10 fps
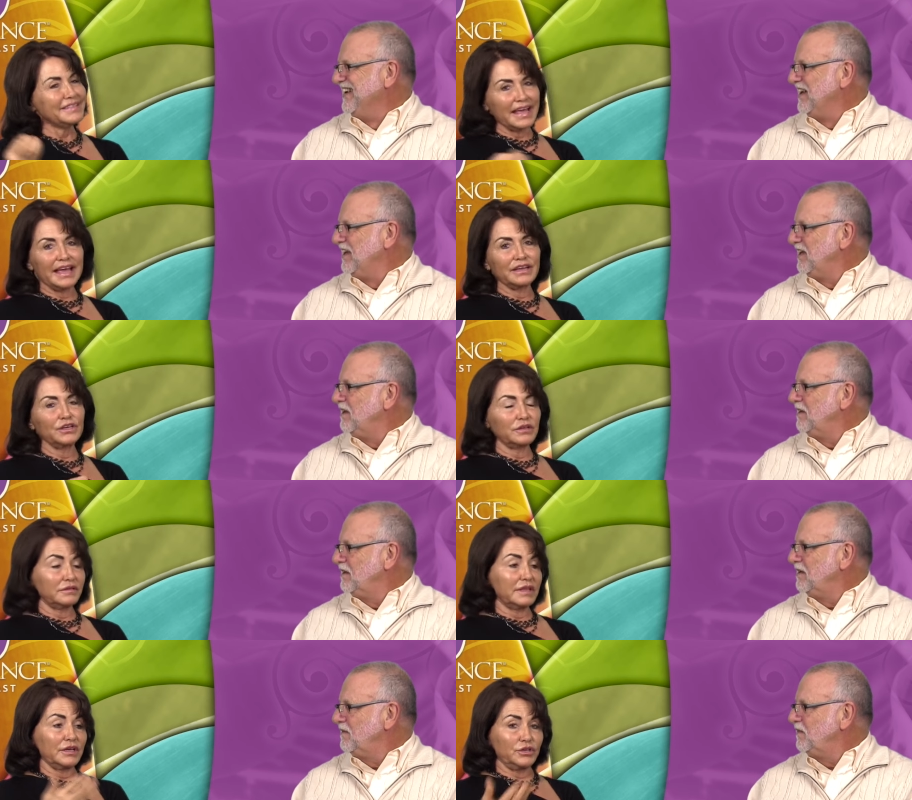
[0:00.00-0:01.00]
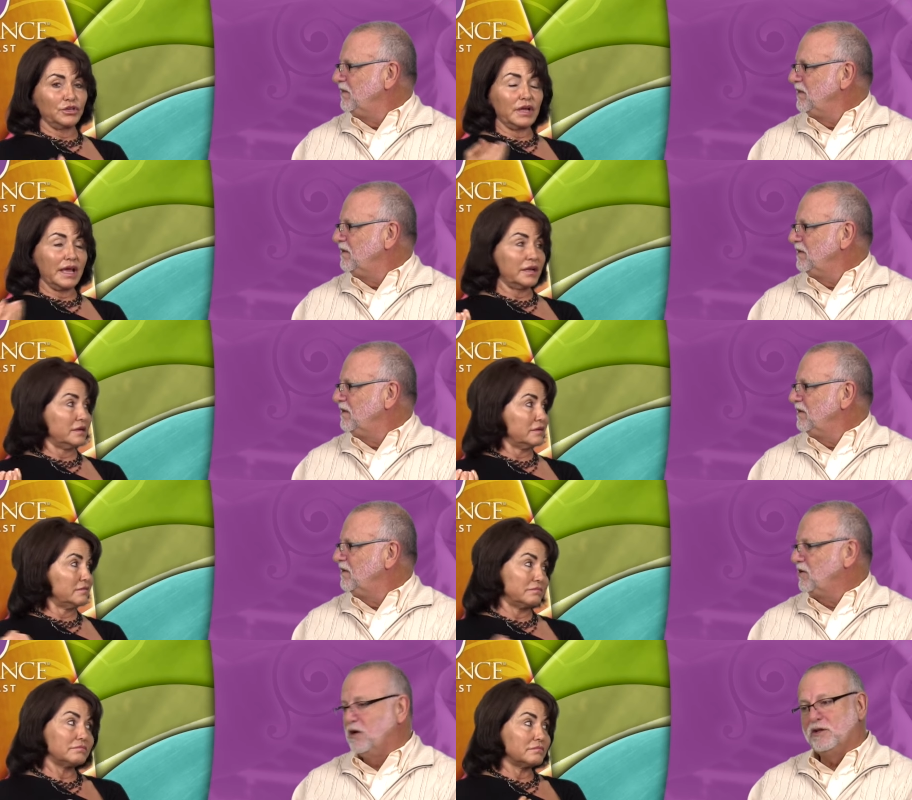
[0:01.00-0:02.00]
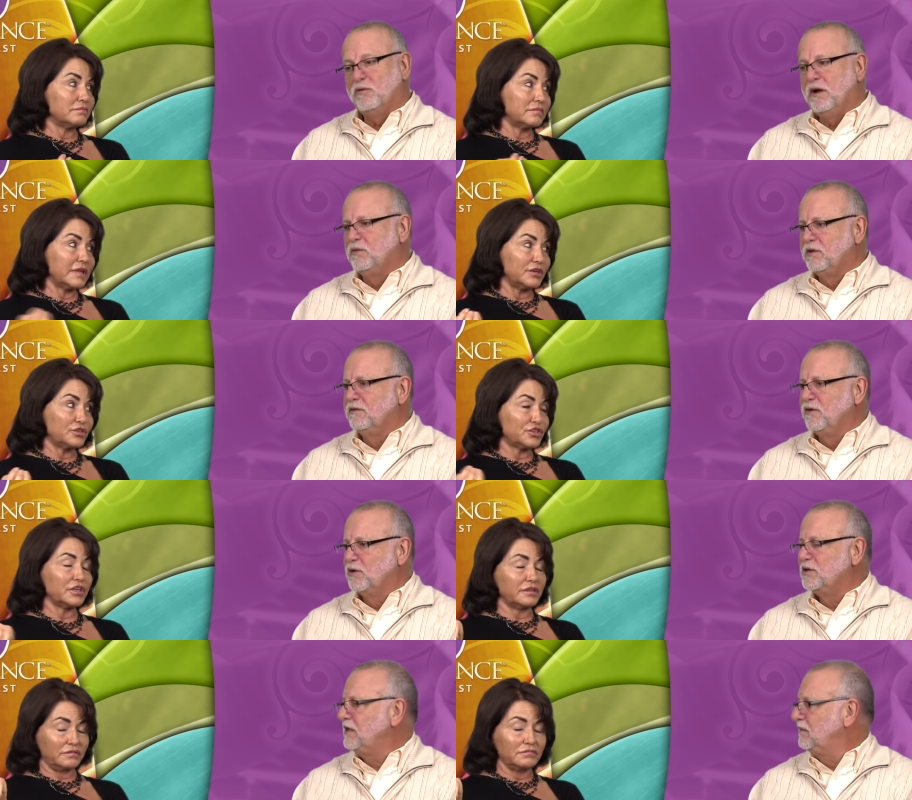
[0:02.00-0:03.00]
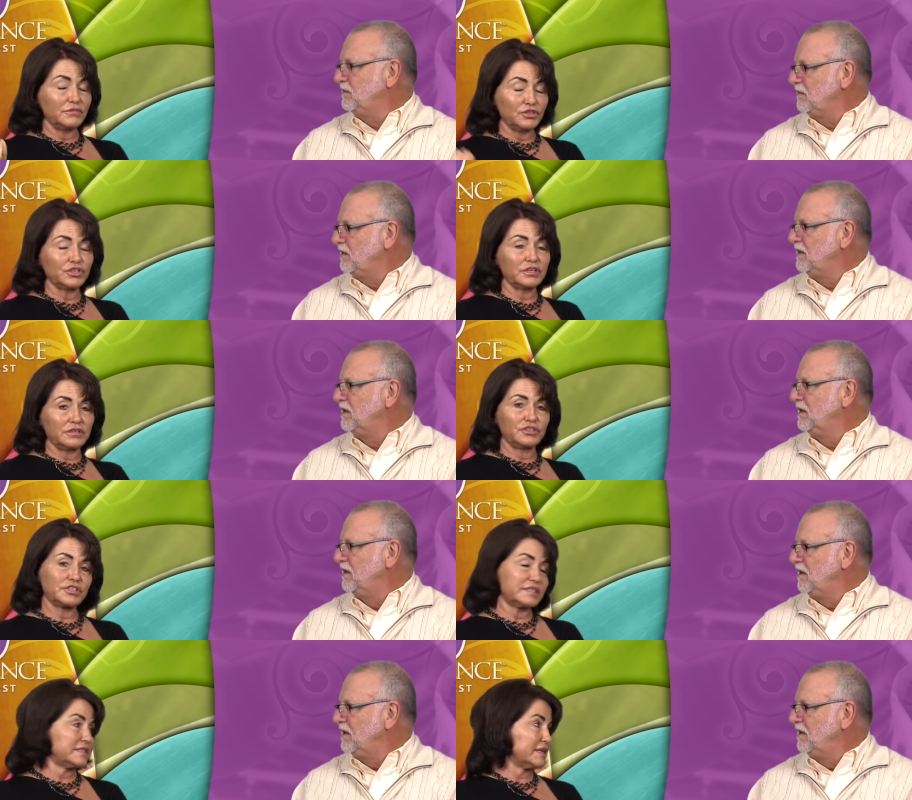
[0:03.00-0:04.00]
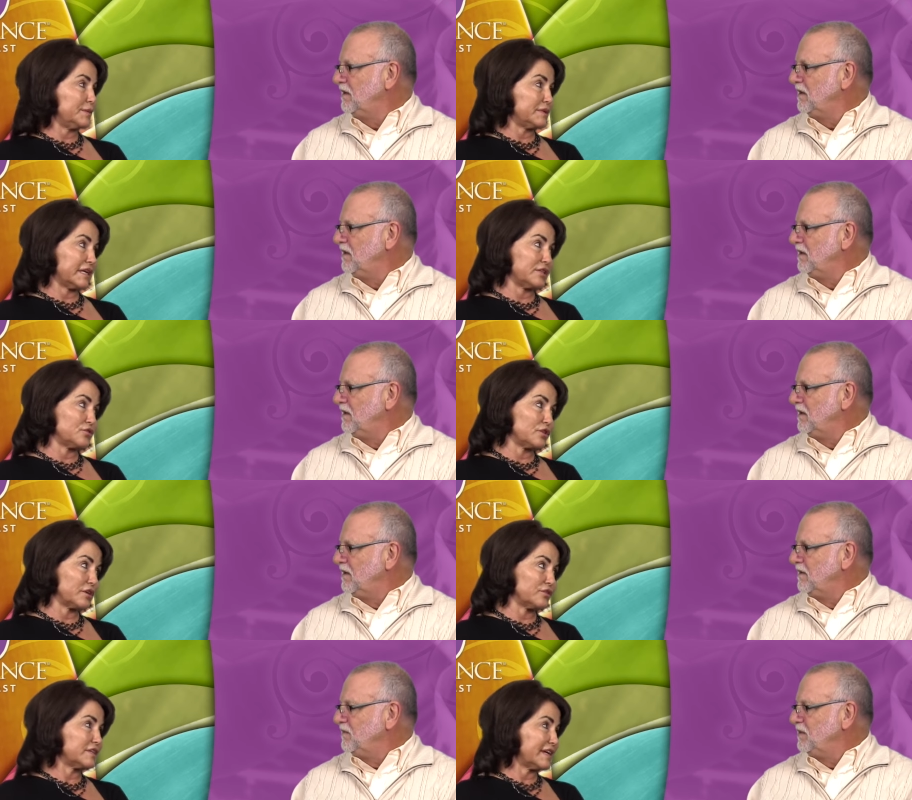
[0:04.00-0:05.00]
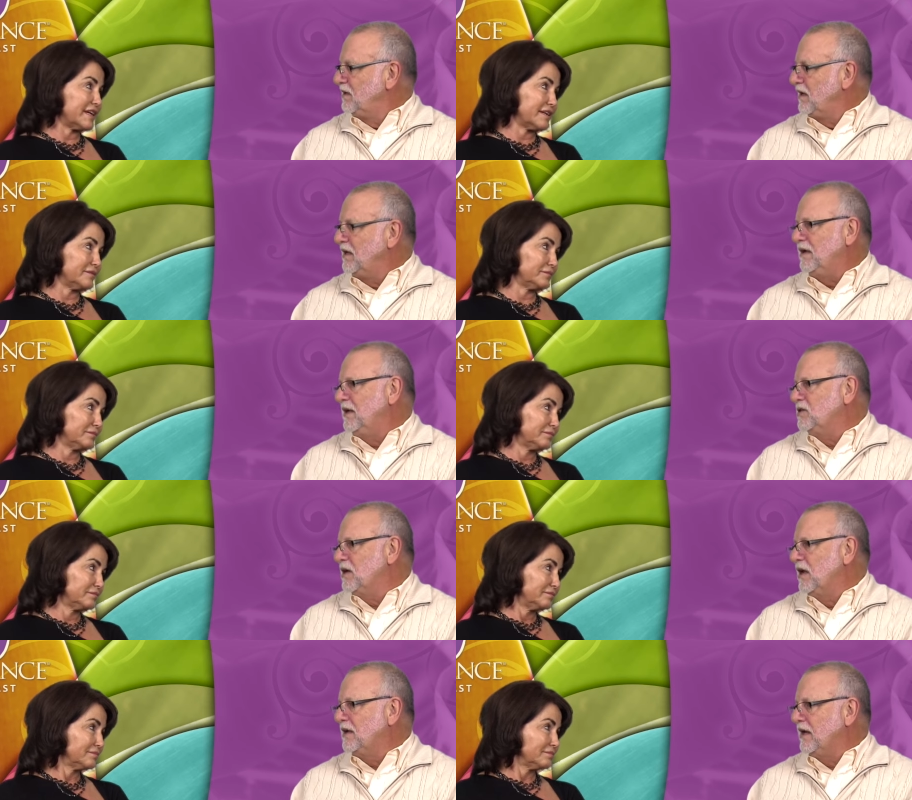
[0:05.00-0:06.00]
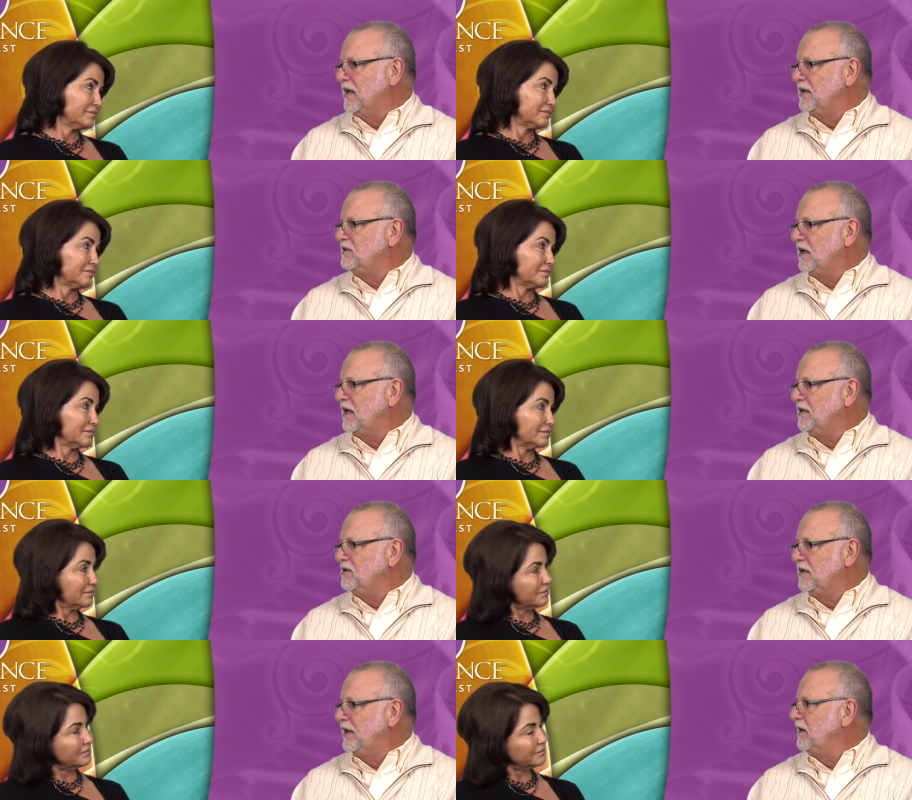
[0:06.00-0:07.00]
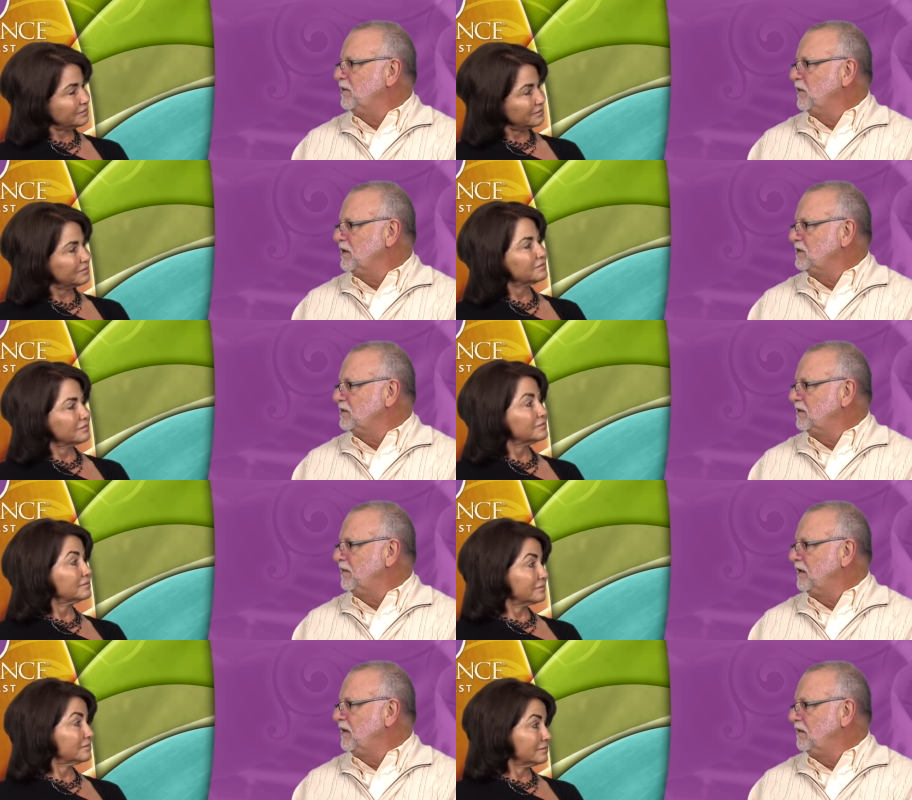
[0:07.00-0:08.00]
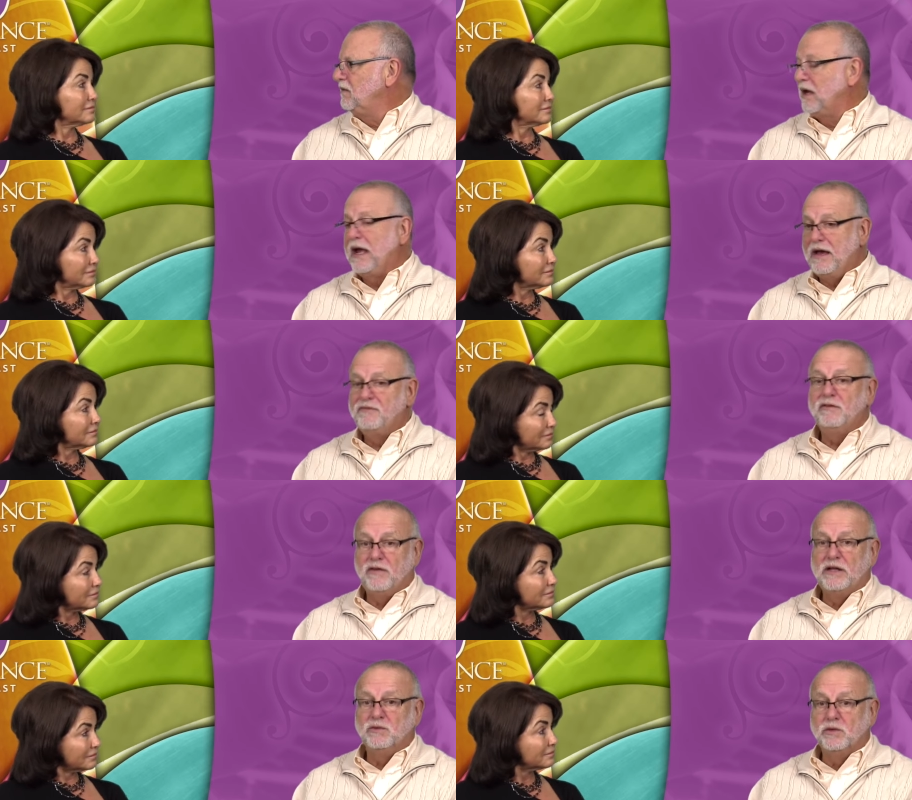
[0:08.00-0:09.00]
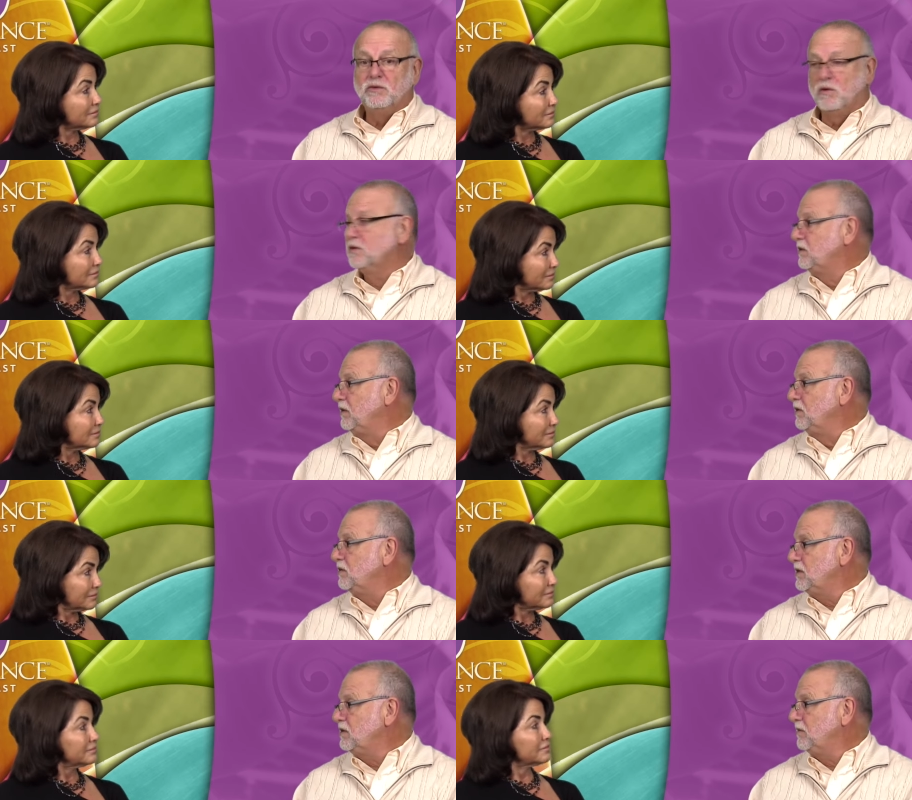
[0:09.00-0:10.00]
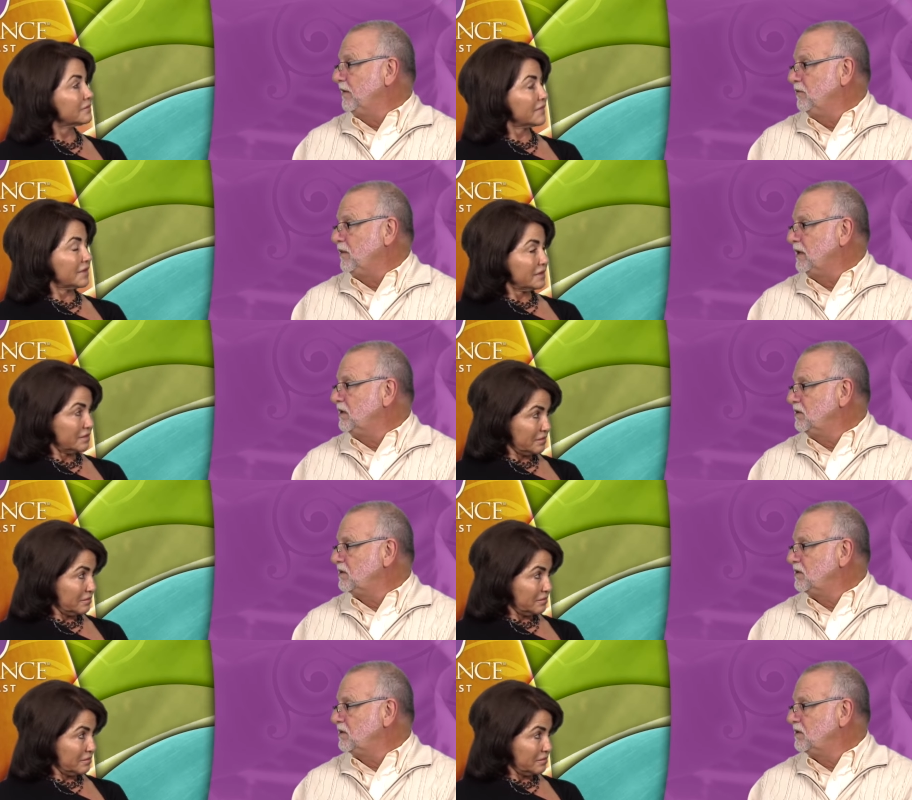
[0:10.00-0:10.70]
Speaker 1: then then you and then you got the right one the should, first time. You should just keep taking the drug you're taking.
Speaker 2: And, and it's kind of like anti-anxieties and antidepressants. I mean, mm-hmm. they, they have to find the one that works on your system. Everybody